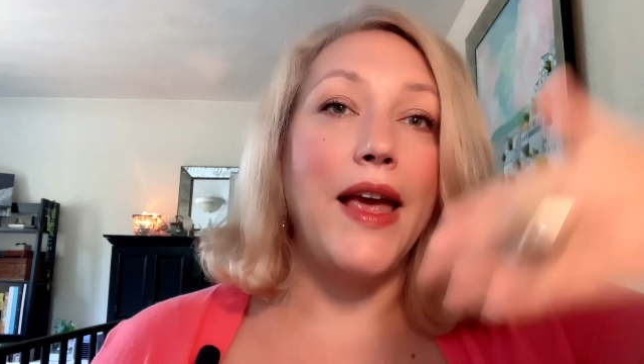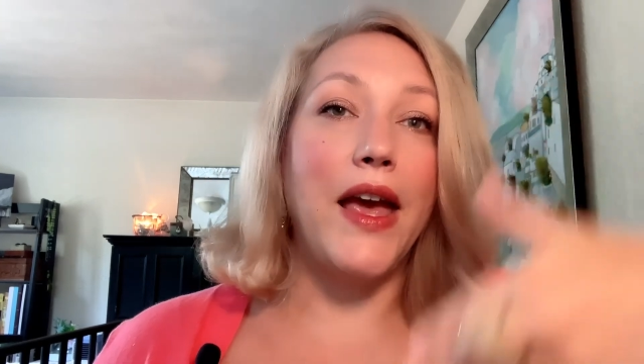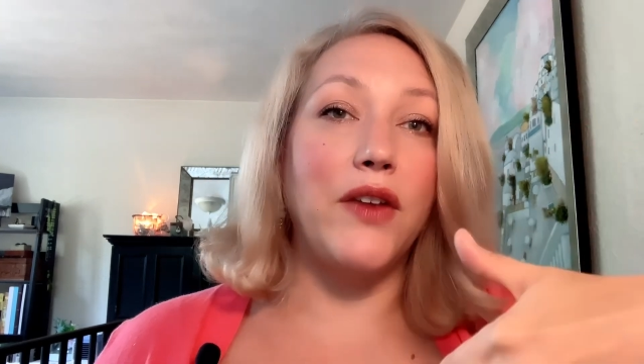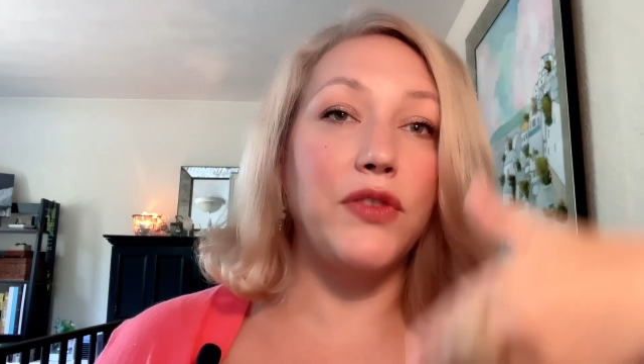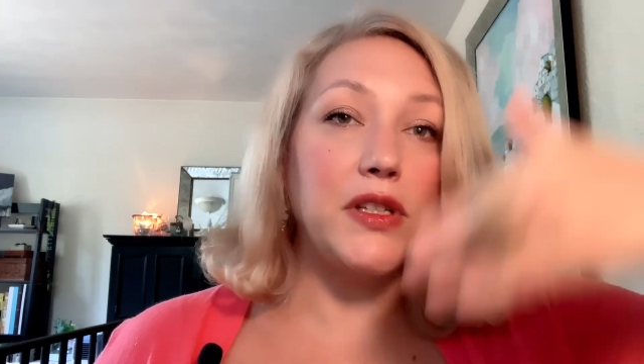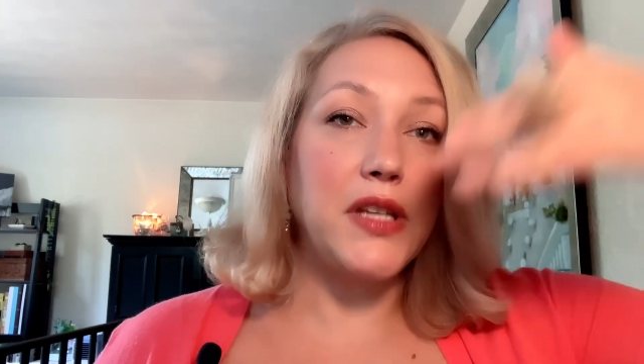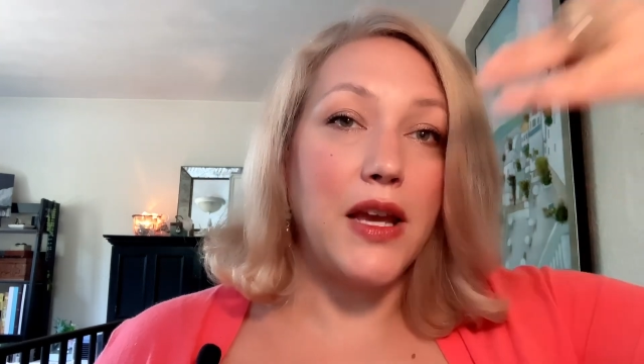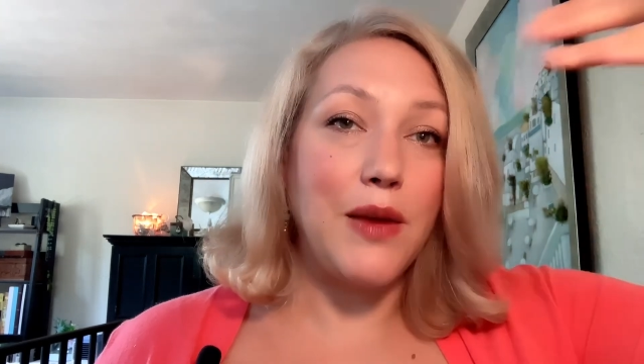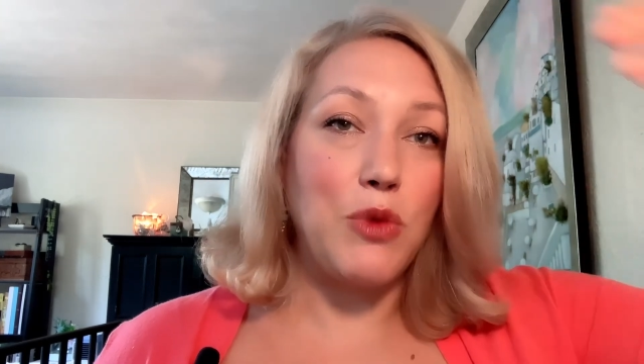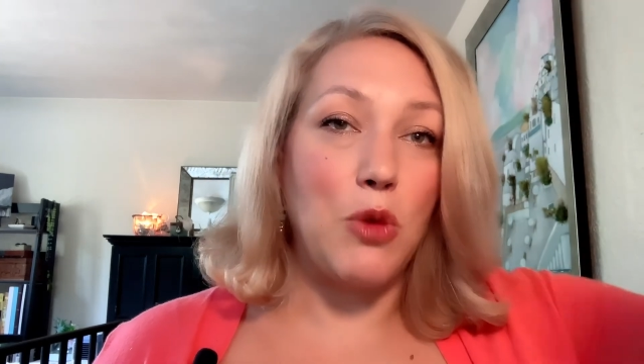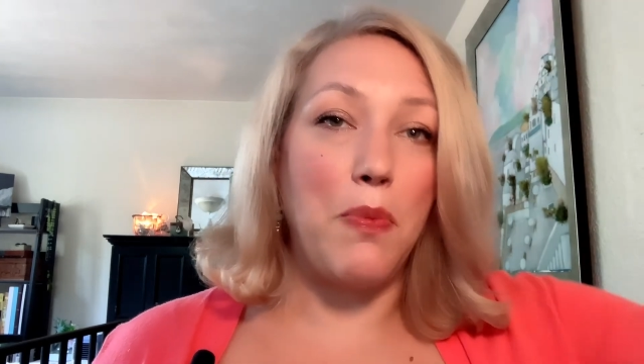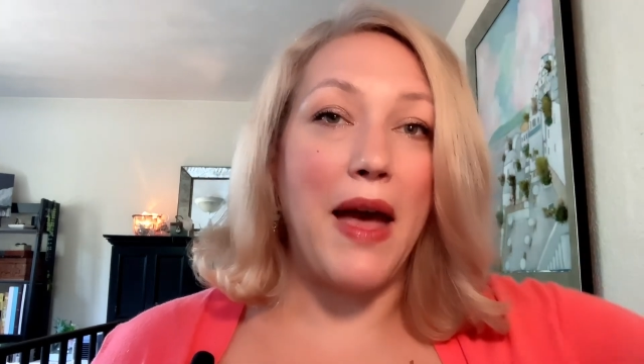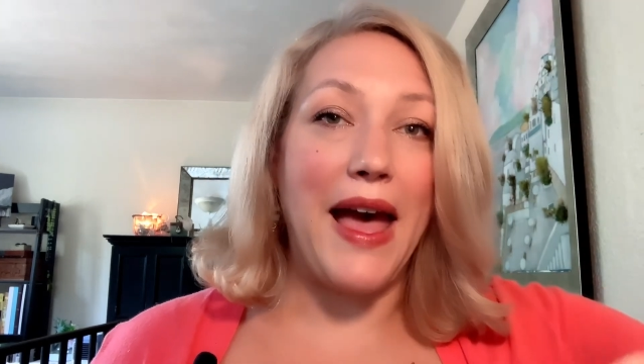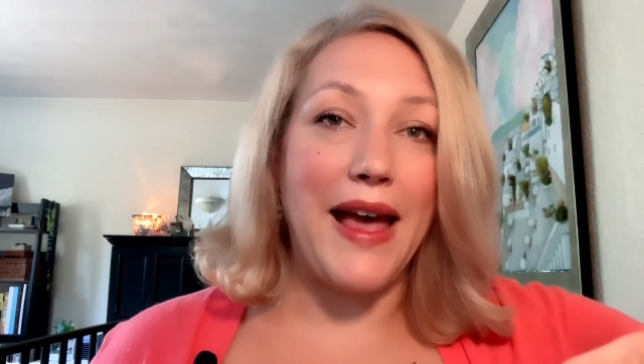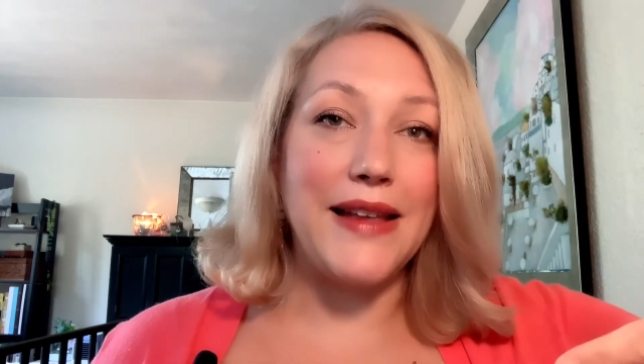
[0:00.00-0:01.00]
Every time you
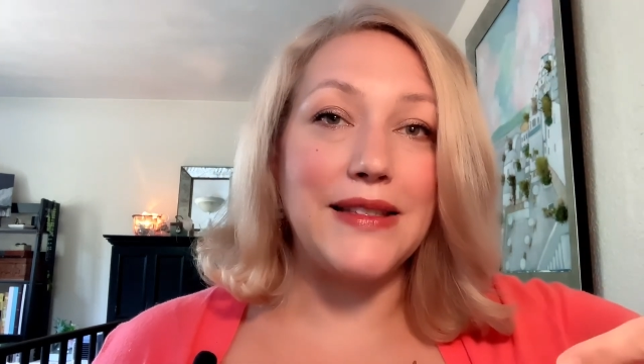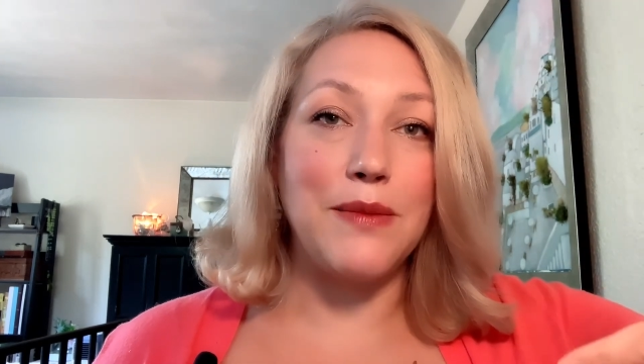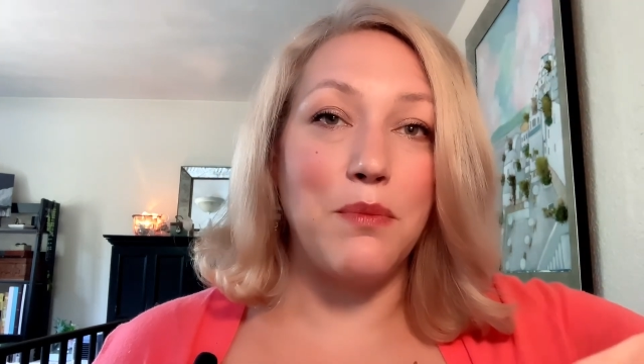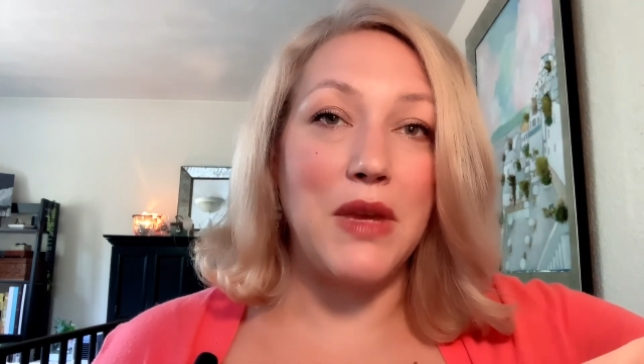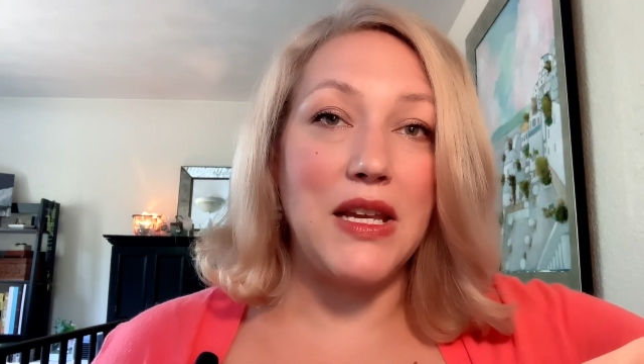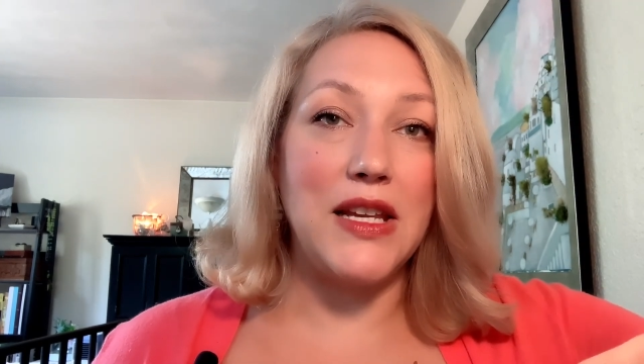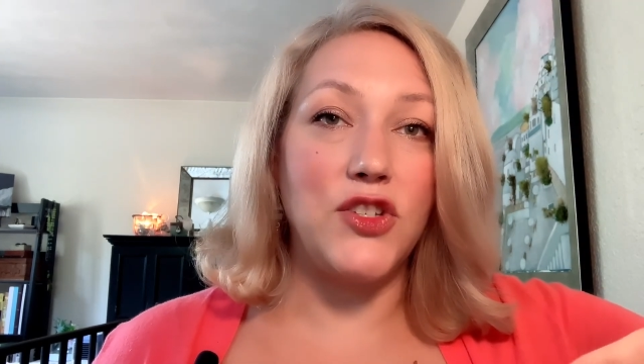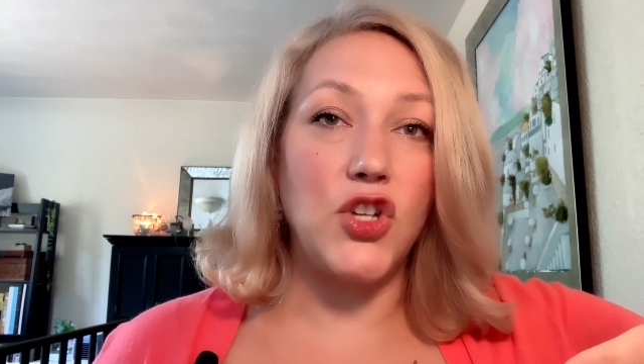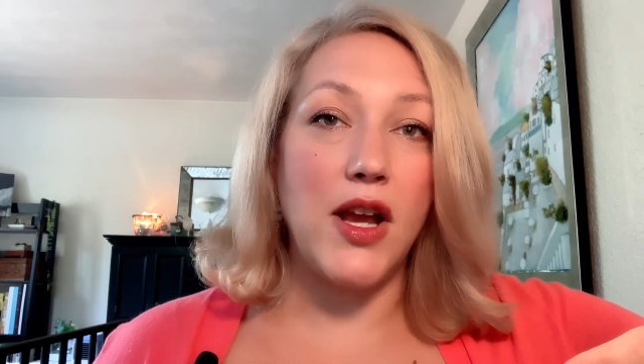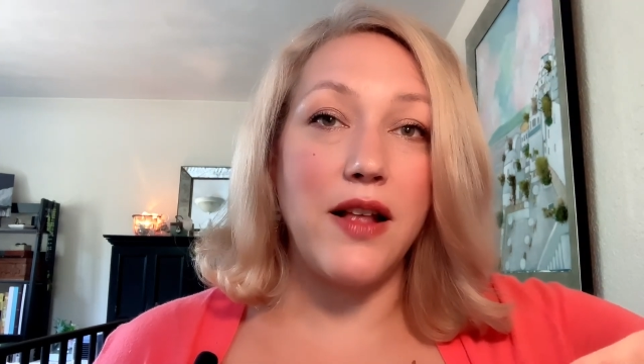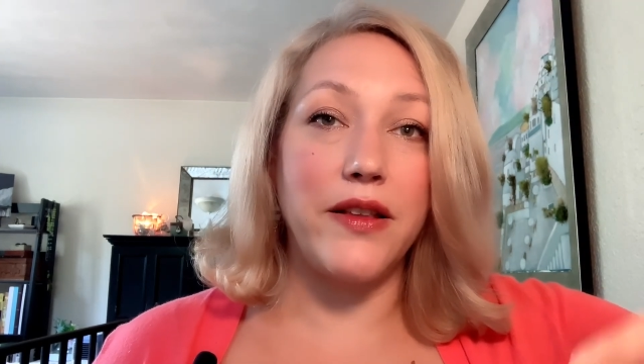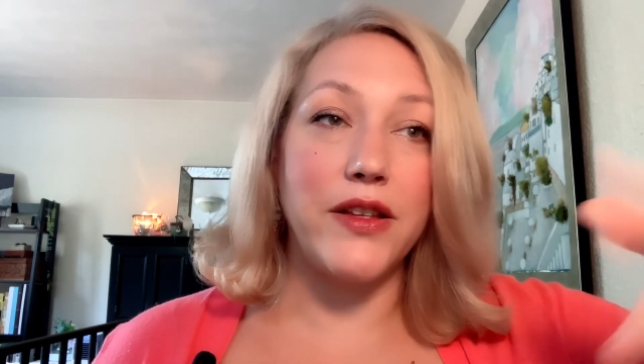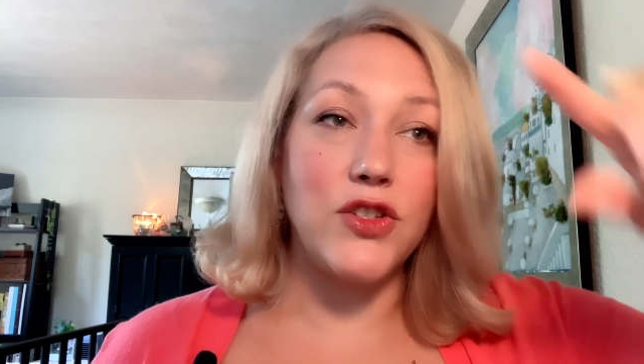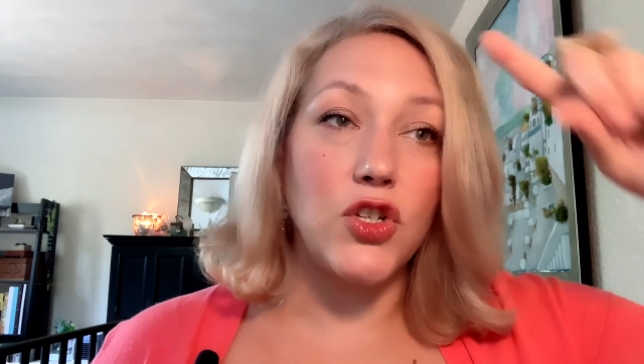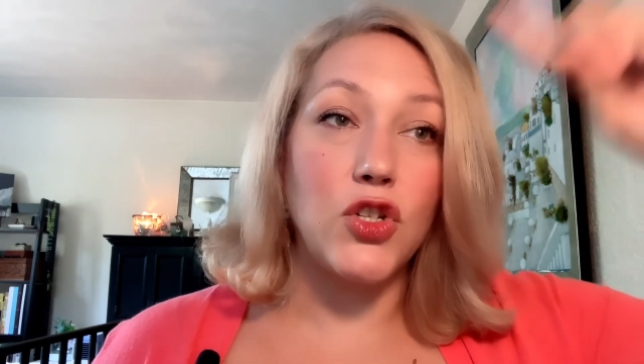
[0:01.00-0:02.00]
pass a mini
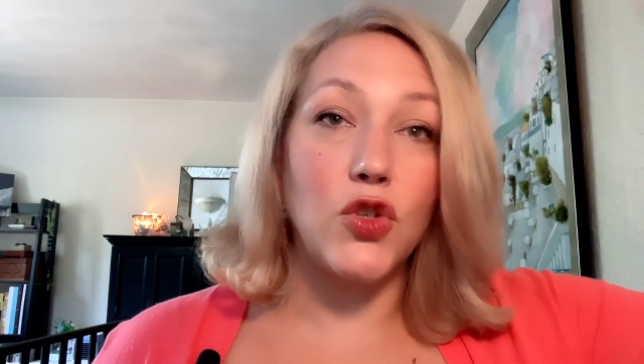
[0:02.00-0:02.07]
challenge,